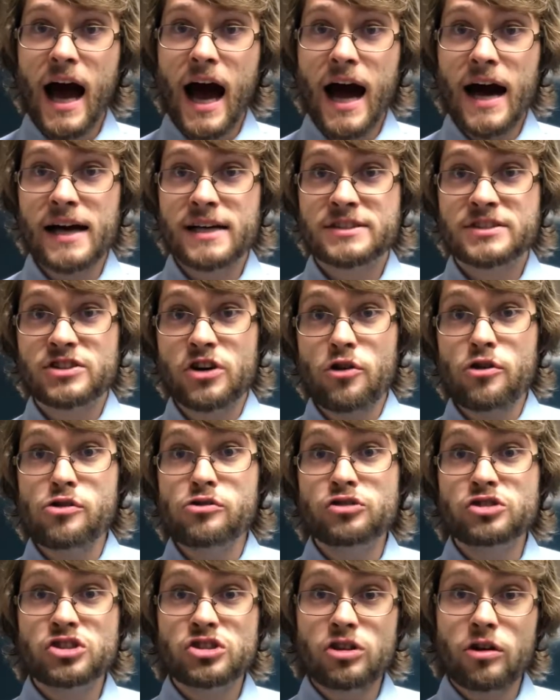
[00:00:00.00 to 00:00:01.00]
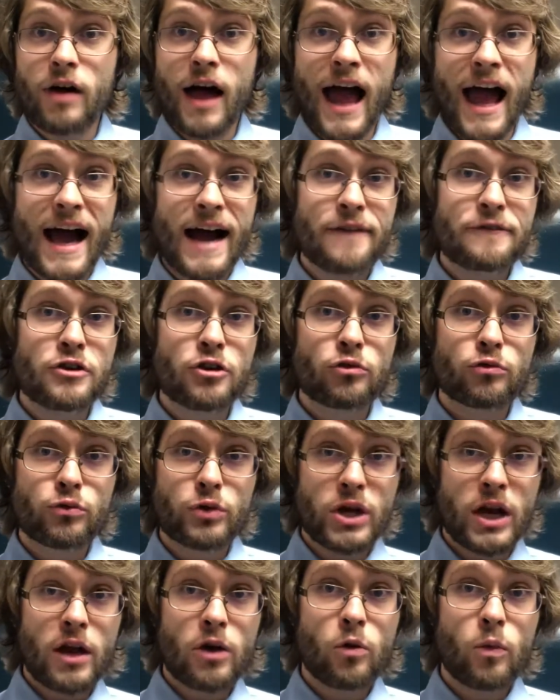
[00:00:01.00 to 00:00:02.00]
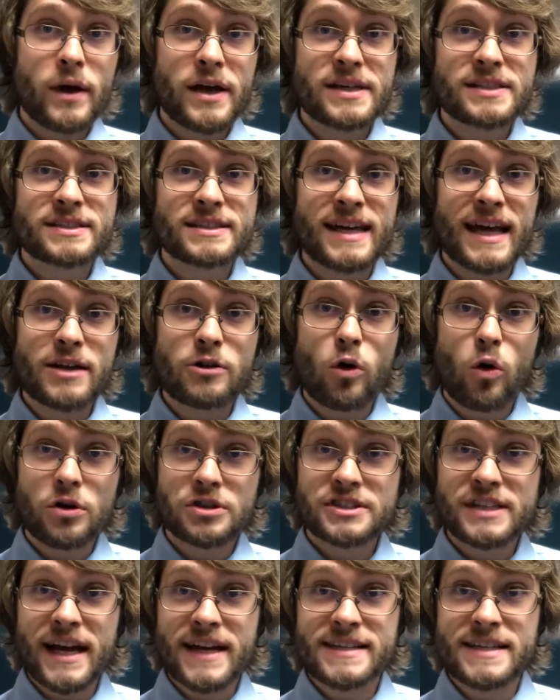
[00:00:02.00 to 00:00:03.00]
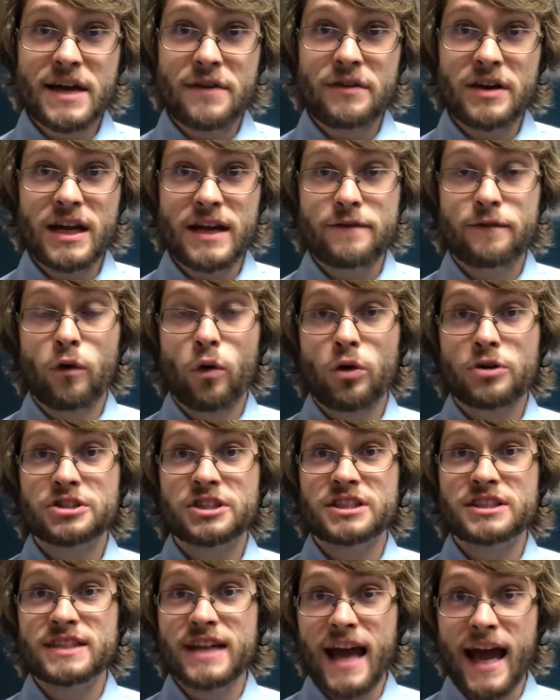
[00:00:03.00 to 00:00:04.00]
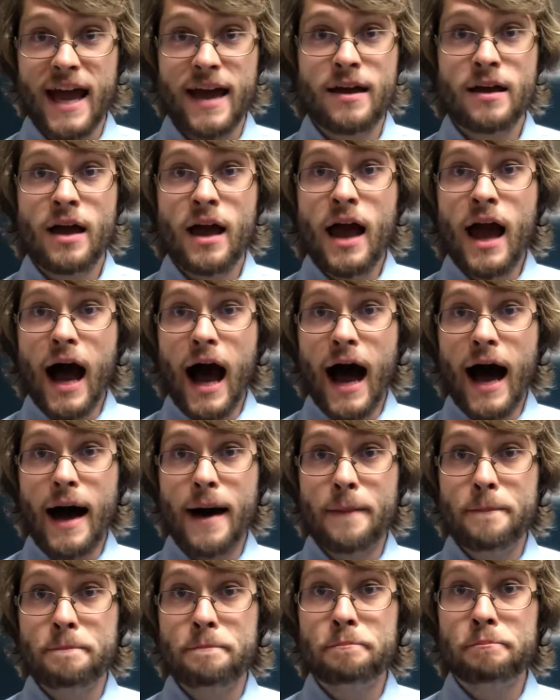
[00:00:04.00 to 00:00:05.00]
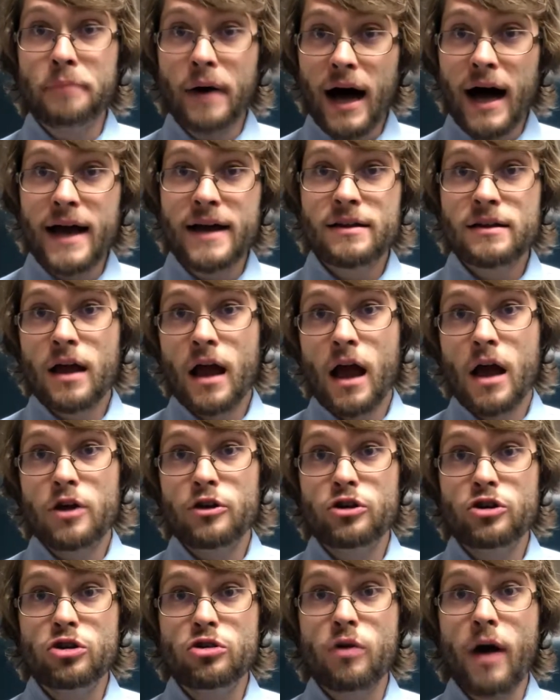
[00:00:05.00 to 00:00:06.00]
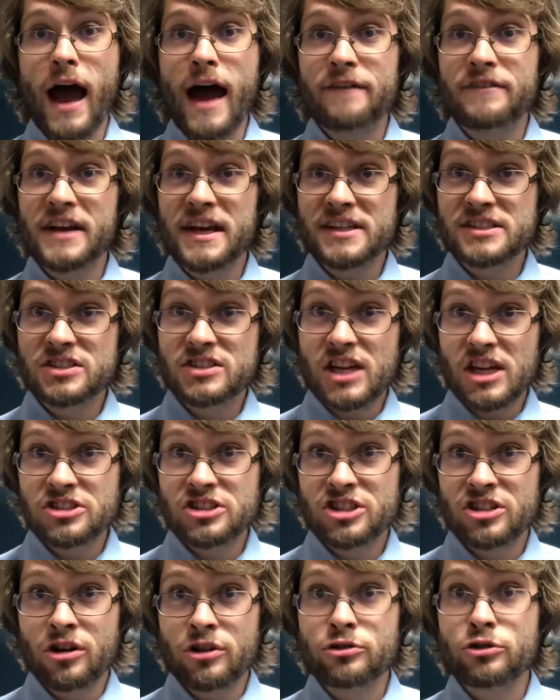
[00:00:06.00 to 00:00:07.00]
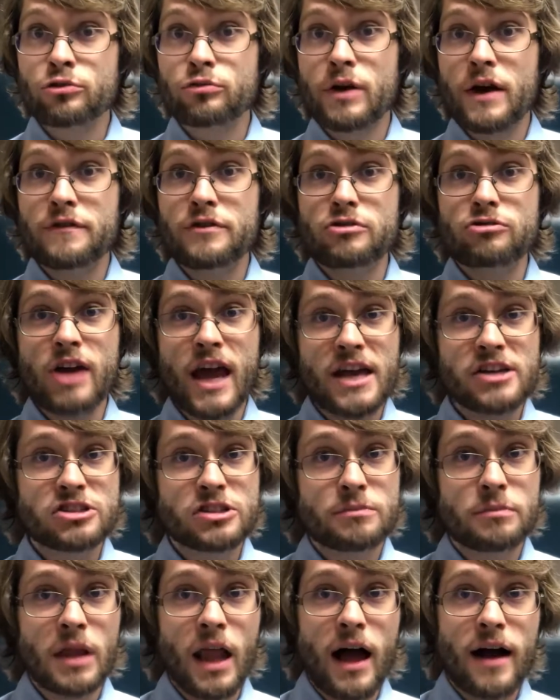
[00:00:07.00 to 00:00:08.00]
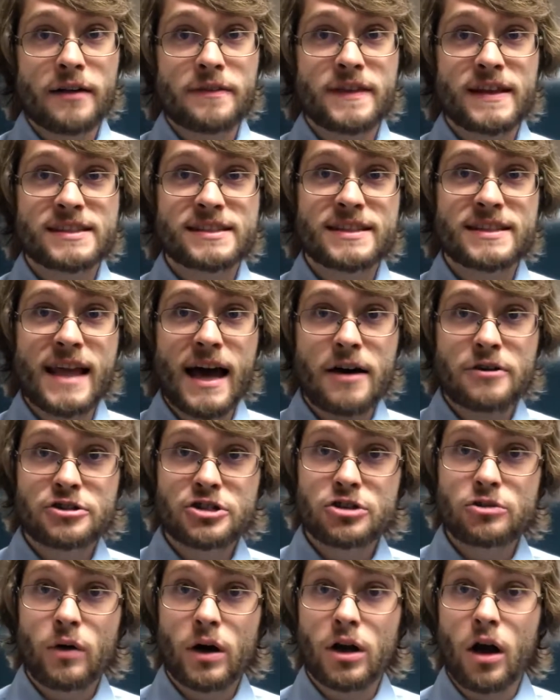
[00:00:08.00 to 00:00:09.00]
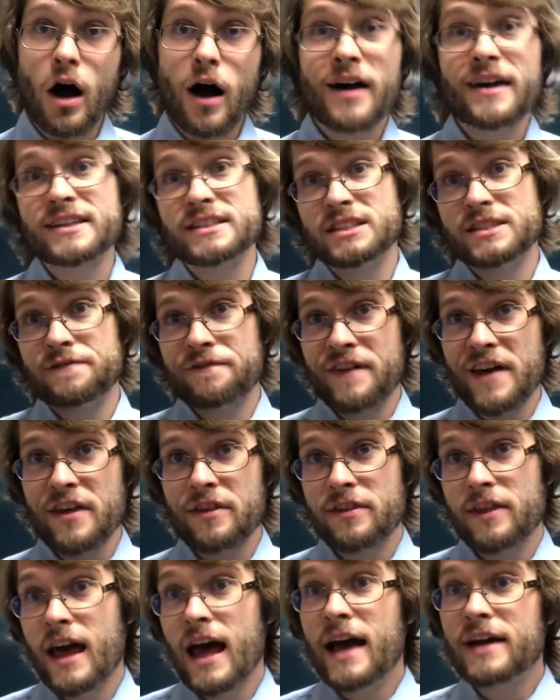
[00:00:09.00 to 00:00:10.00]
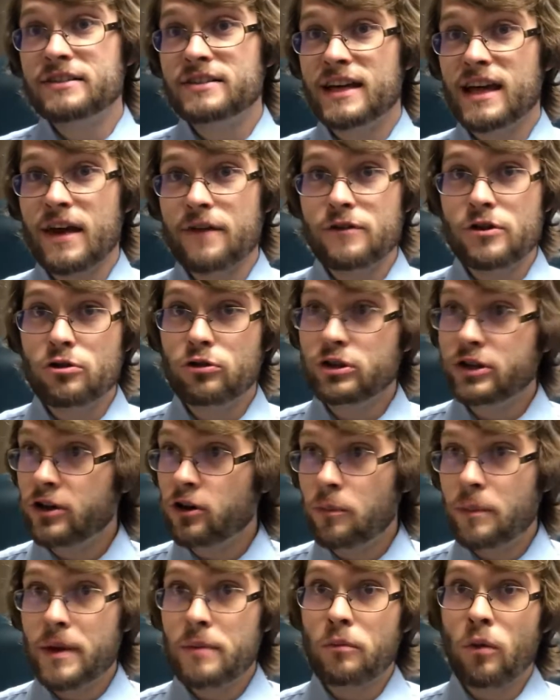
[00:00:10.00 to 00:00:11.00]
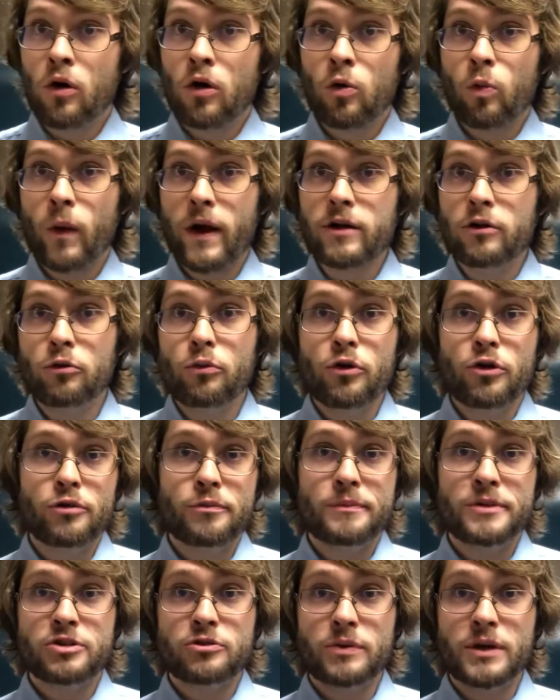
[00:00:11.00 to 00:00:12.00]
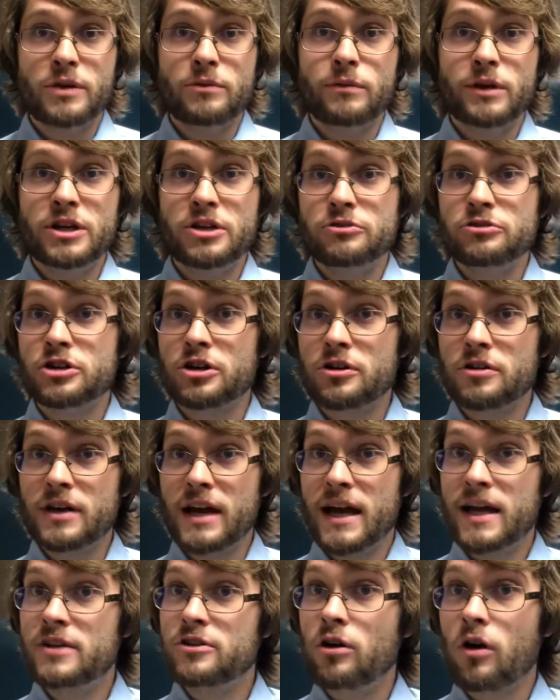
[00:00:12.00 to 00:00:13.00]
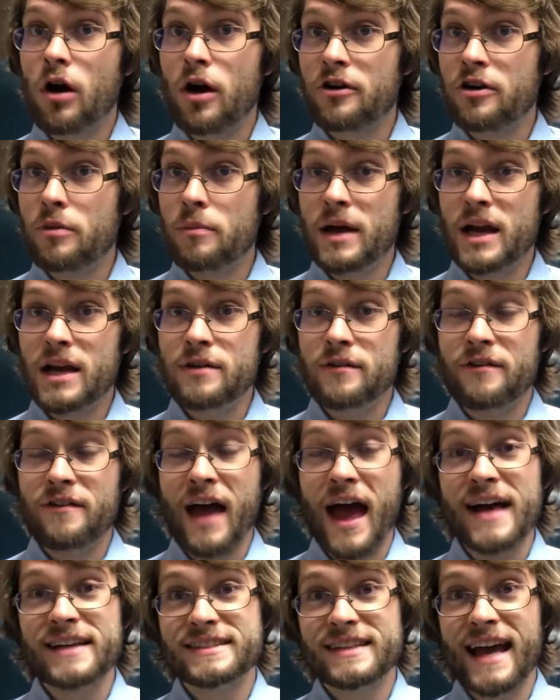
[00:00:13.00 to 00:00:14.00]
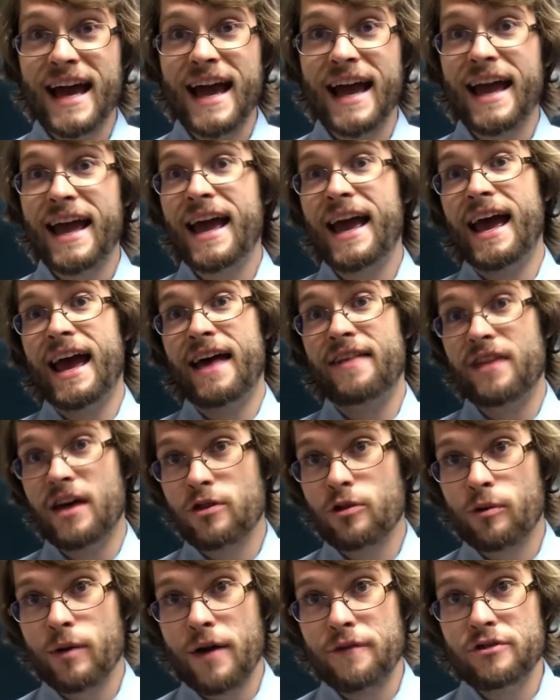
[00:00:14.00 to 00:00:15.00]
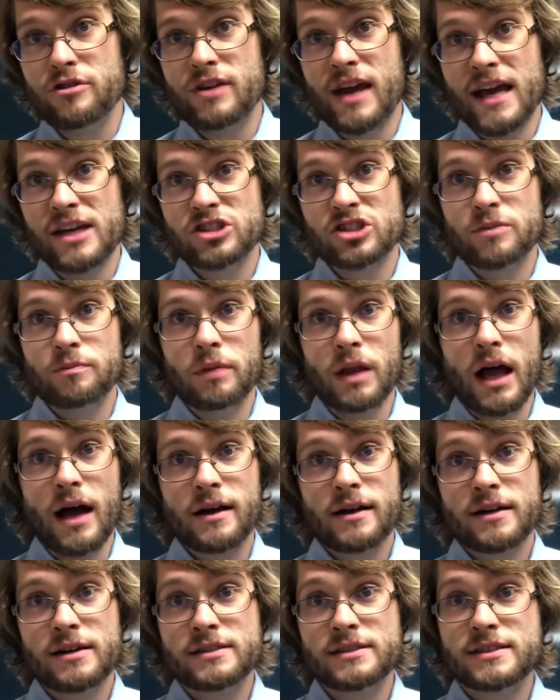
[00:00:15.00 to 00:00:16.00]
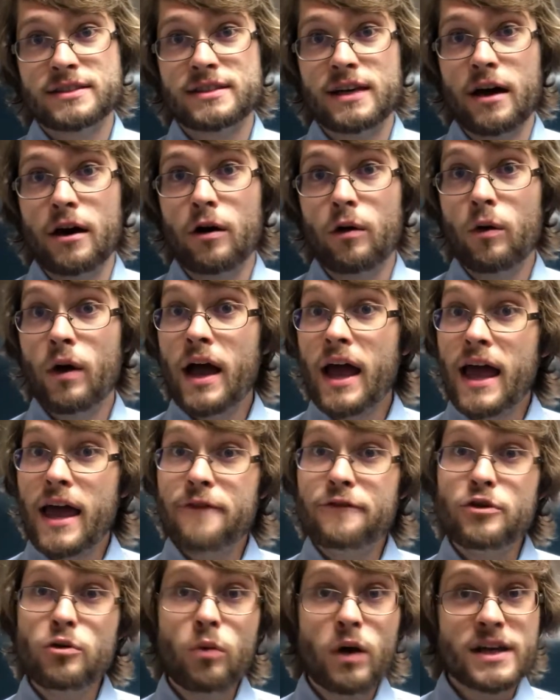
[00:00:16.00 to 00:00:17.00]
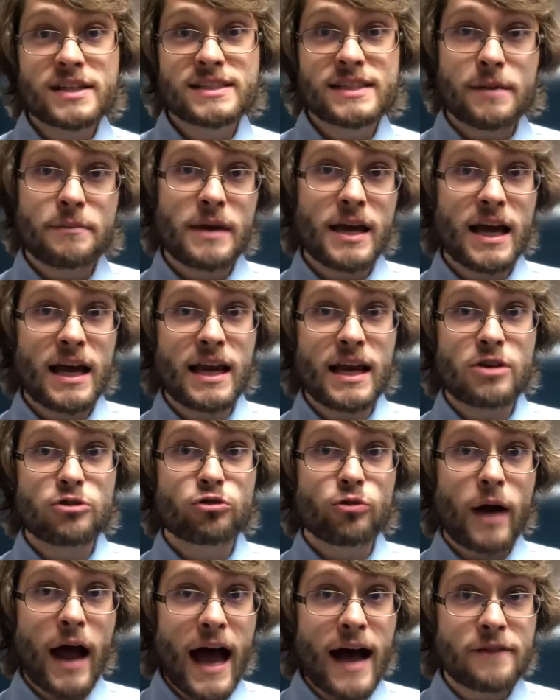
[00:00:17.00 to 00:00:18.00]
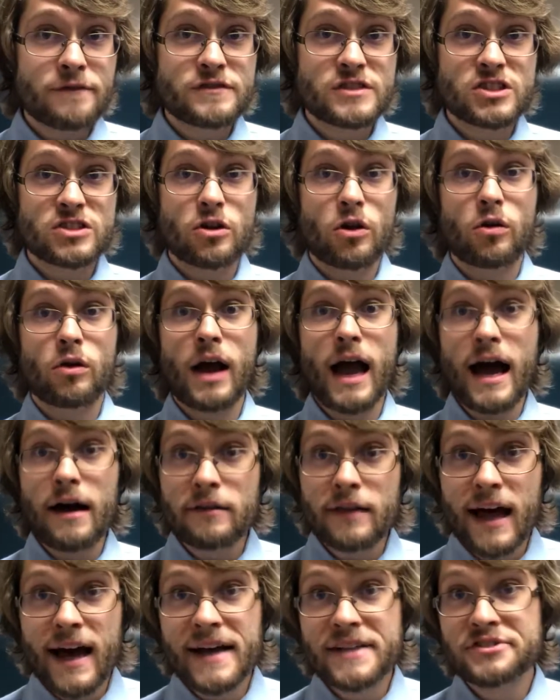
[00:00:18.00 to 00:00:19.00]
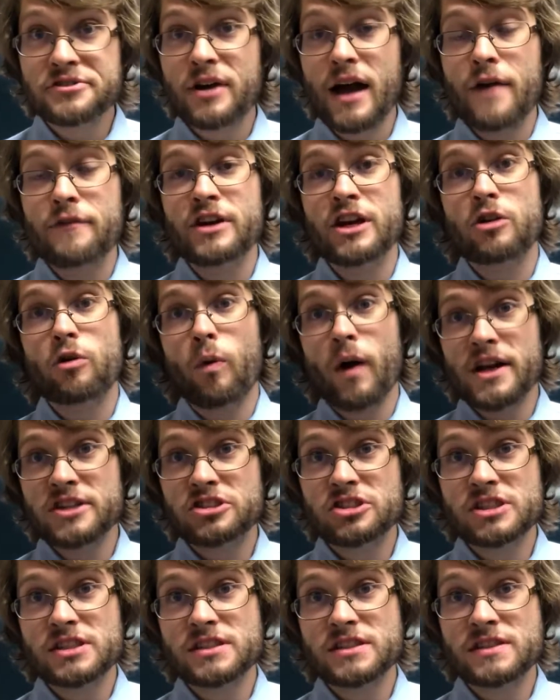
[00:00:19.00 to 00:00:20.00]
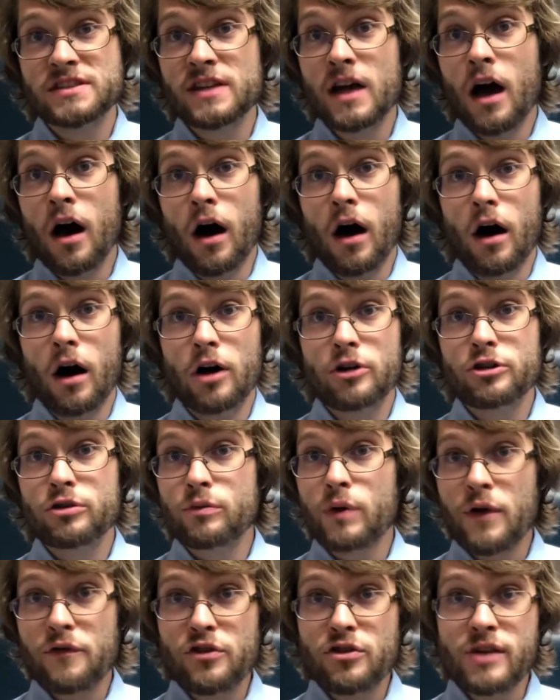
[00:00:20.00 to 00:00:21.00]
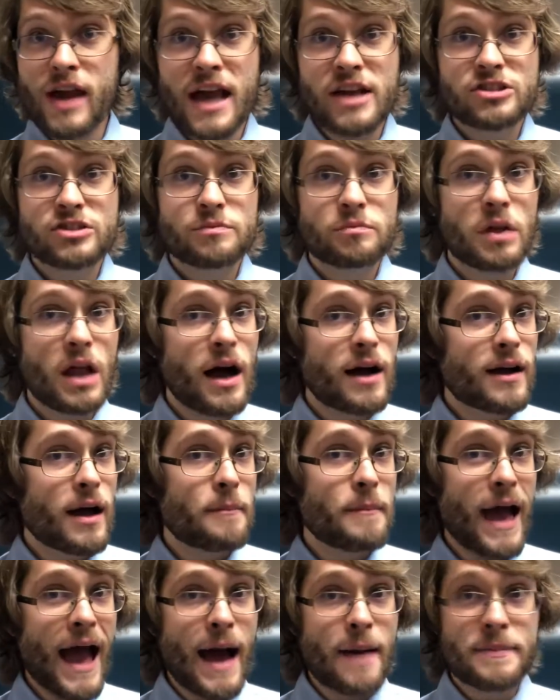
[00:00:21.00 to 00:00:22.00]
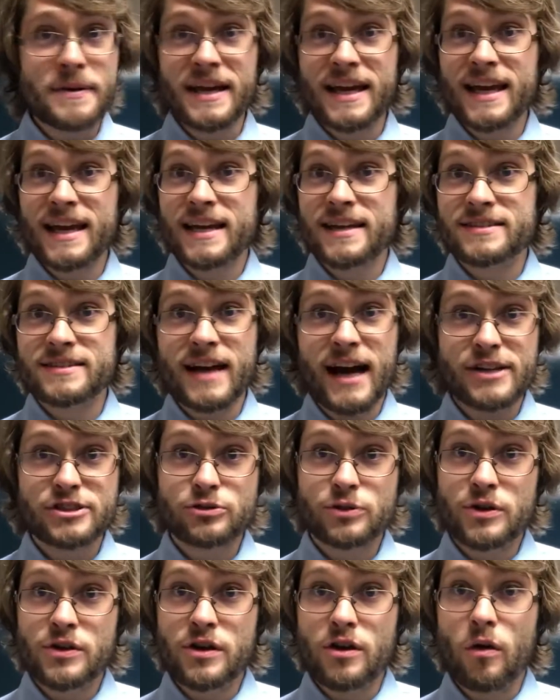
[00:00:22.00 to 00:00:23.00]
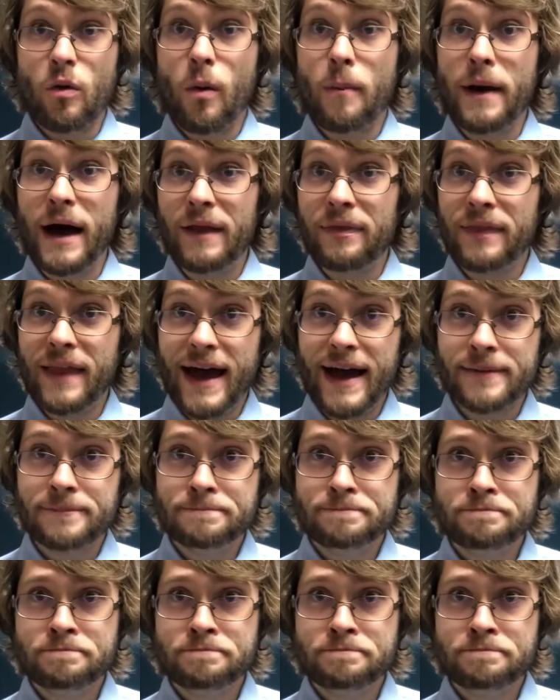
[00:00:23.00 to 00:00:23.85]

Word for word: Uh, so you still have your reading quiz and course activity for today, um, but you have an extension on your refutation block that's now due on August 5th to give you a little bit more wiggle room between when you turn in your argumentative essay and then the refutation block. So if you want to send me any drafts or outlines or have any questions on your refutation block, I'm happy to get in touch with you about that.